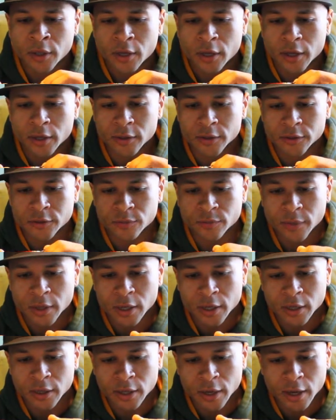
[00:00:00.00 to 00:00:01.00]
And it's
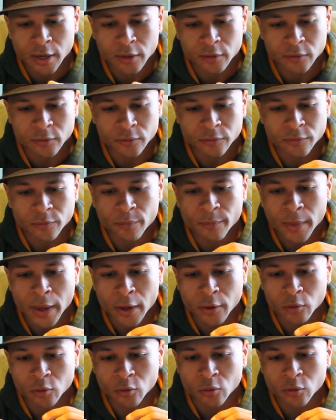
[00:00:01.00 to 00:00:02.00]
made out of
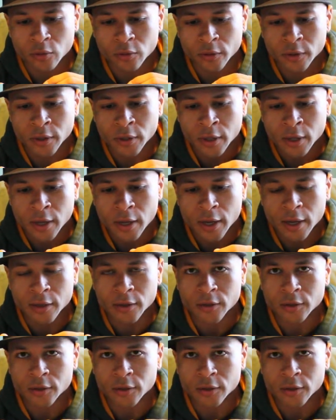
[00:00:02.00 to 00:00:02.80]
metal and